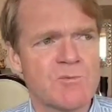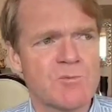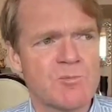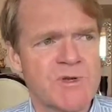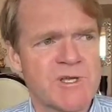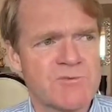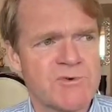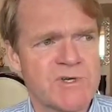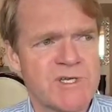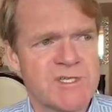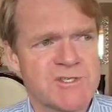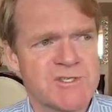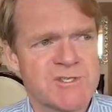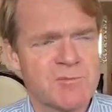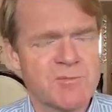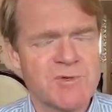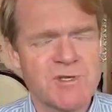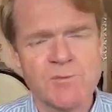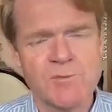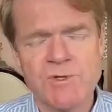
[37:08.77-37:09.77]
being rich and
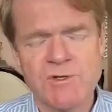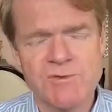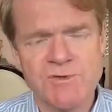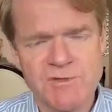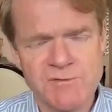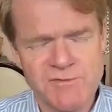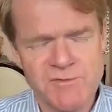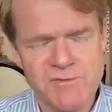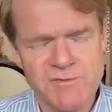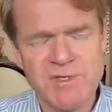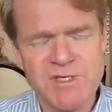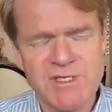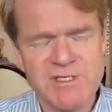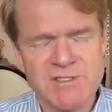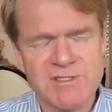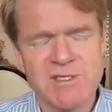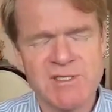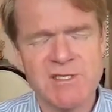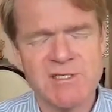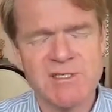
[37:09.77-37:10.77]
being wealthy for me
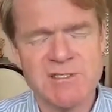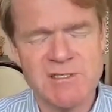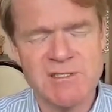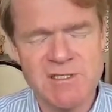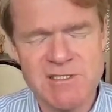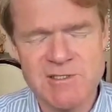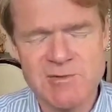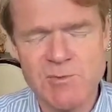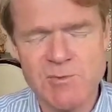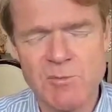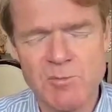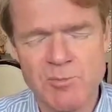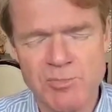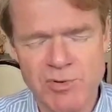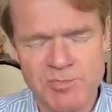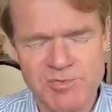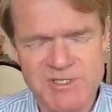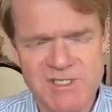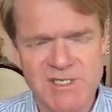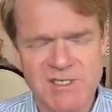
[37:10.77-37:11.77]
is this, and this is what
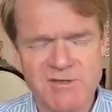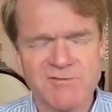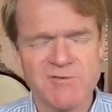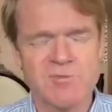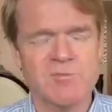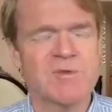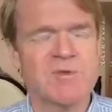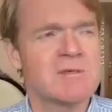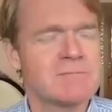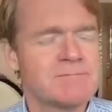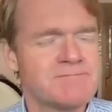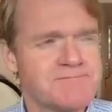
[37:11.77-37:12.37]
property gives me.